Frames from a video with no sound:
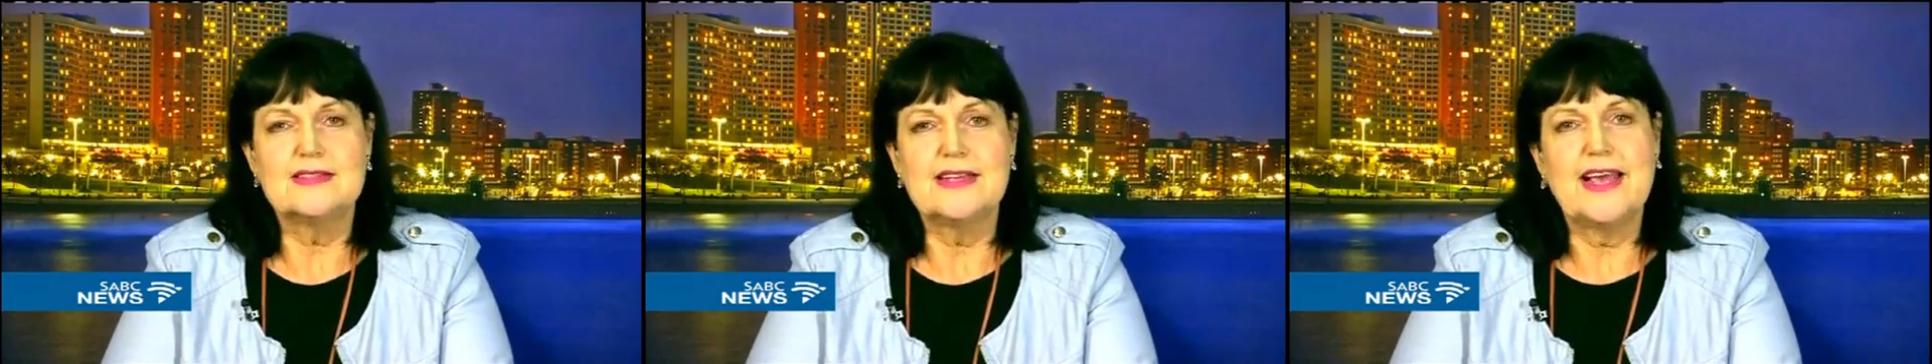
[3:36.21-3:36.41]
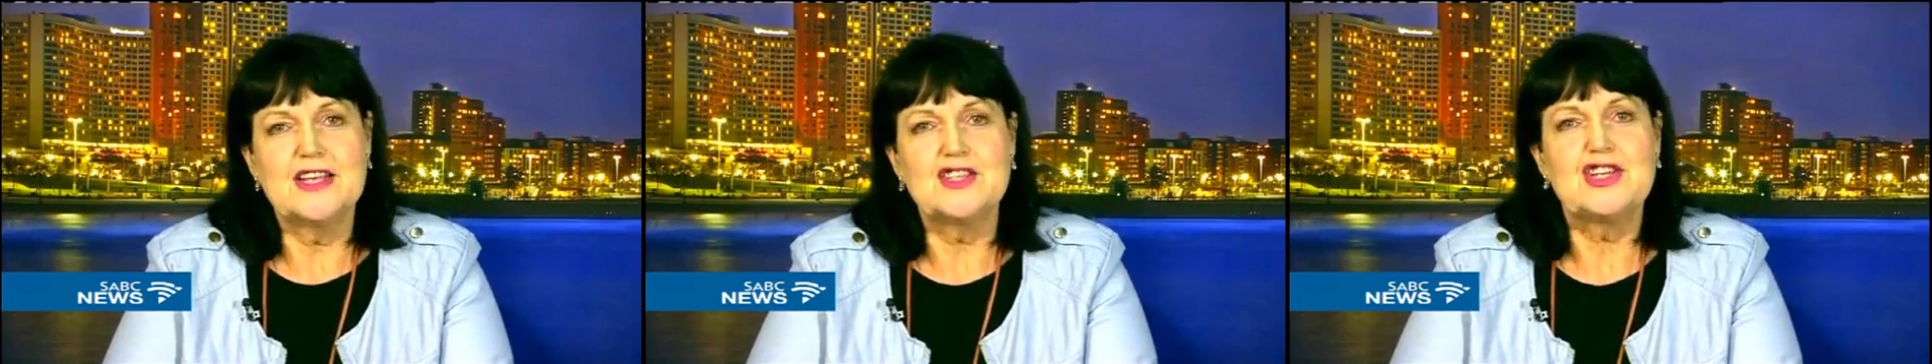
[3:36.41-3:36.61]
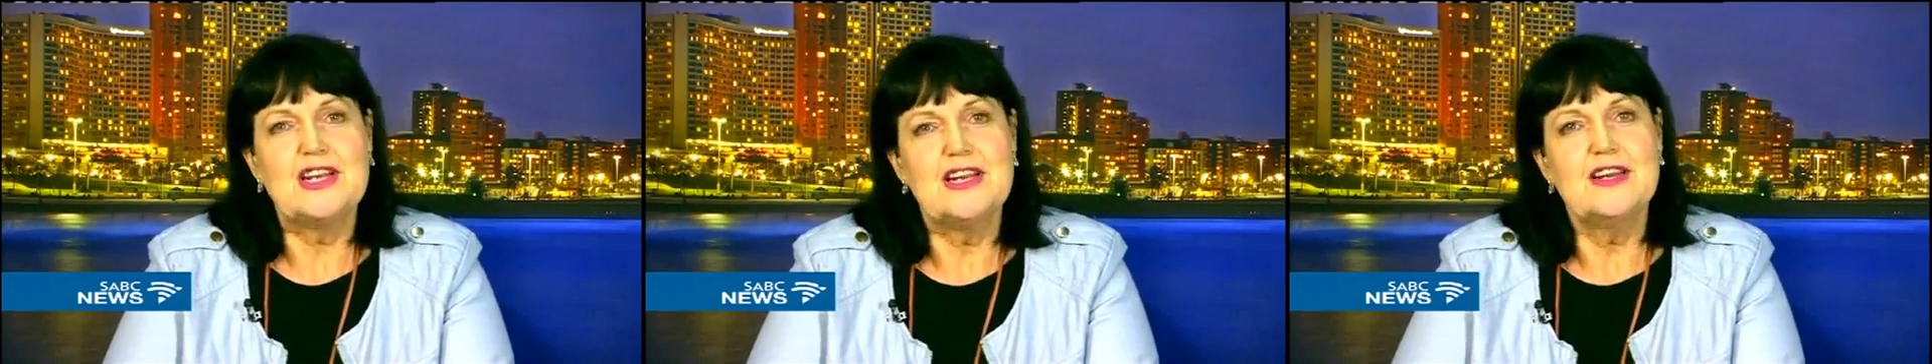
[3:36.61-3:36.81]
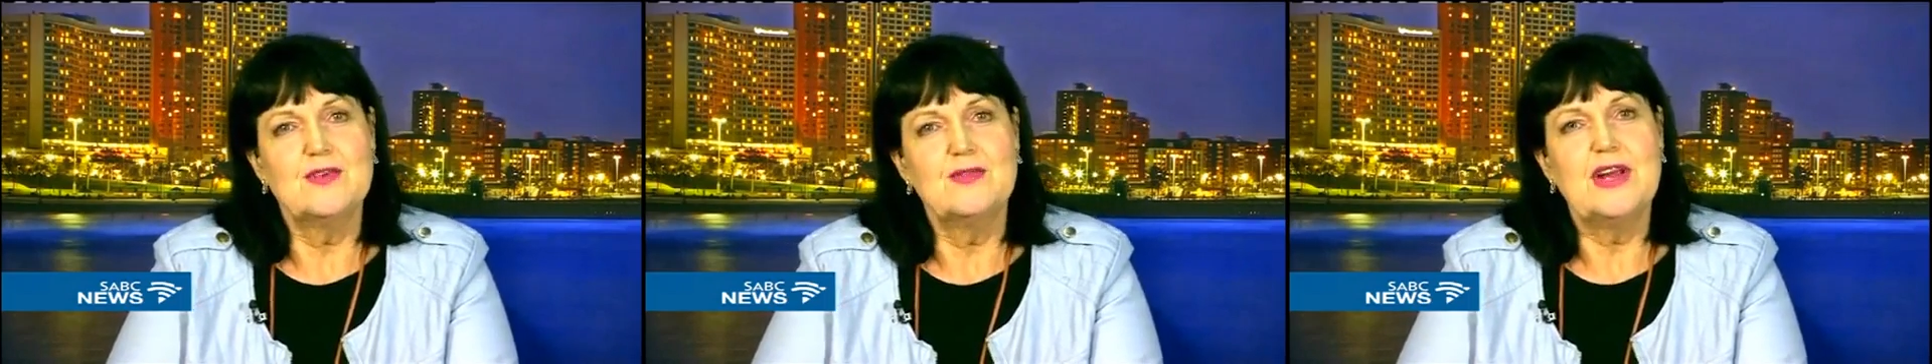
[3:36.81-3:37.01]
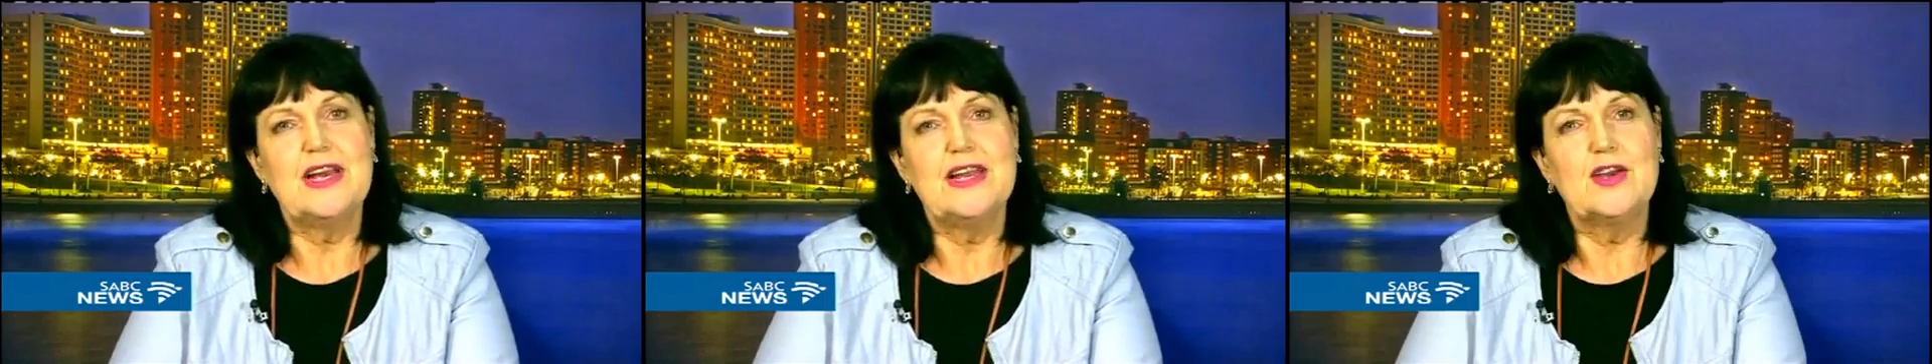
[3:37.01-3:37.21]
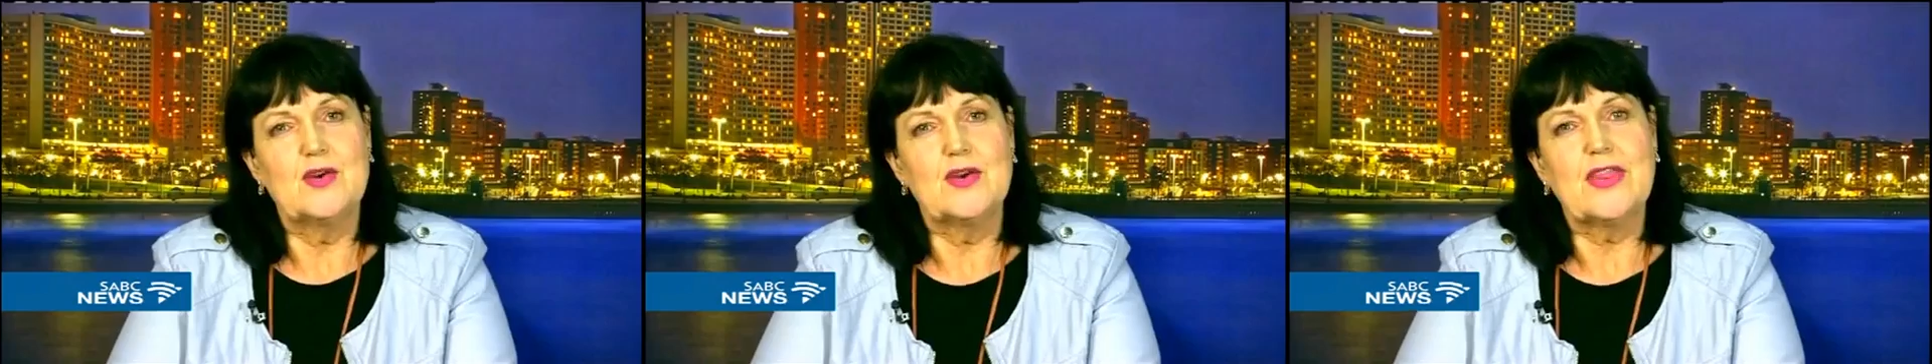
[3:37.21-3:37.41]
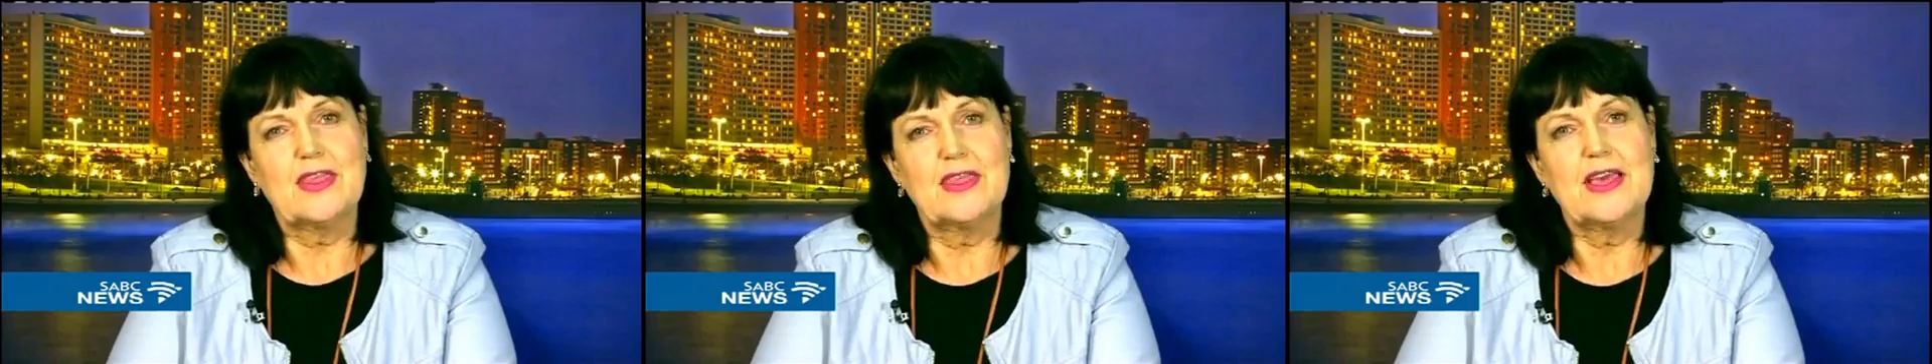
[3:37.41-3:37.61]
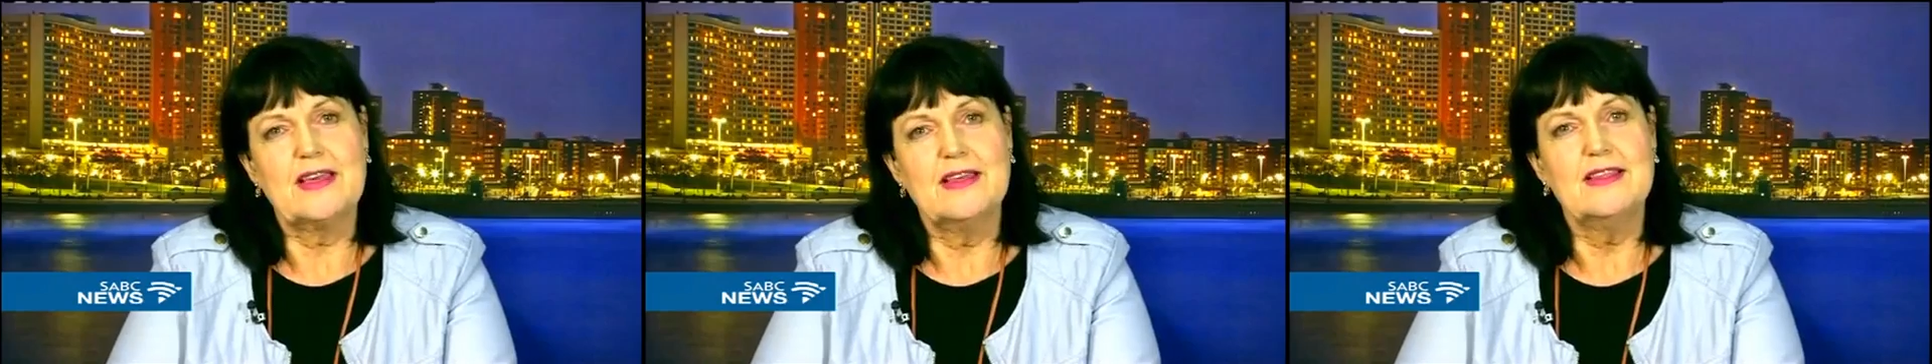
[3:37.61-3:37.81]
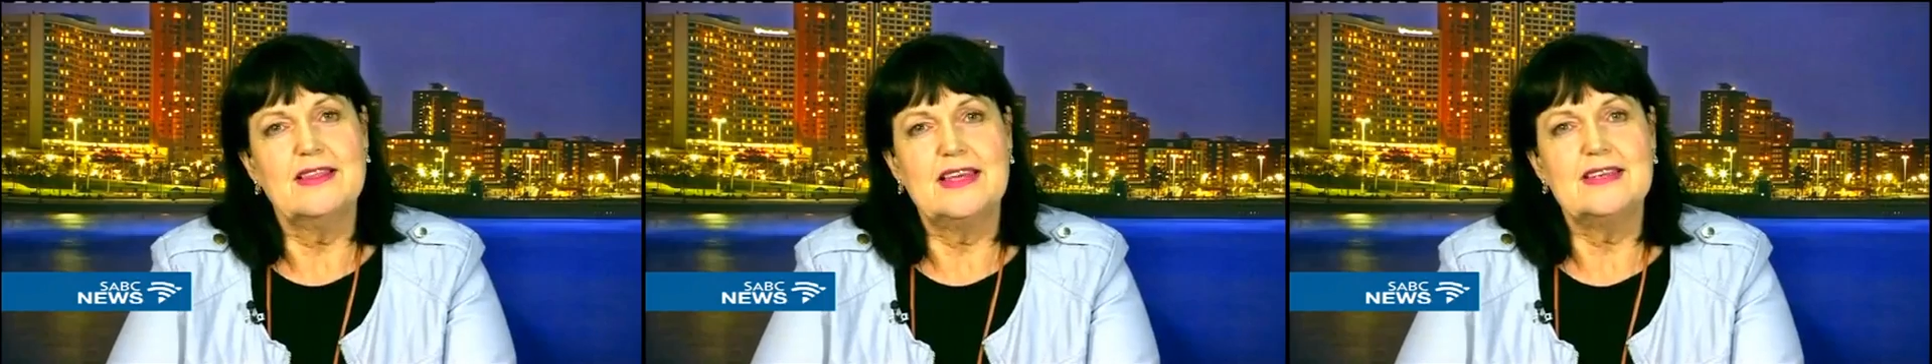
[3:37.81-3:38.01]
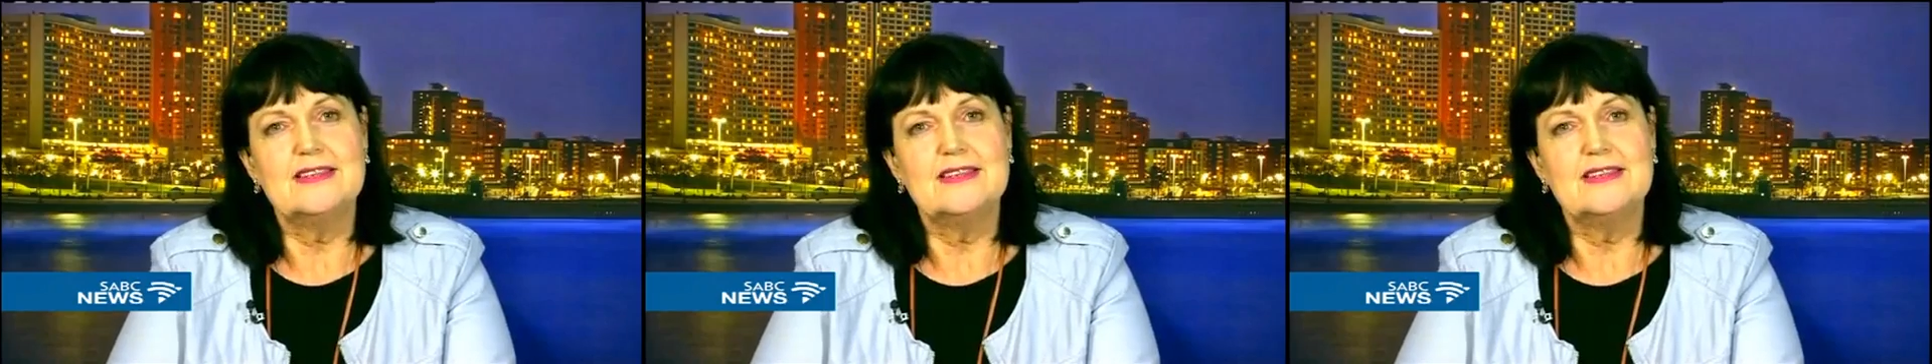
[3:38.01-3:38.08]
it's actually a really good thing,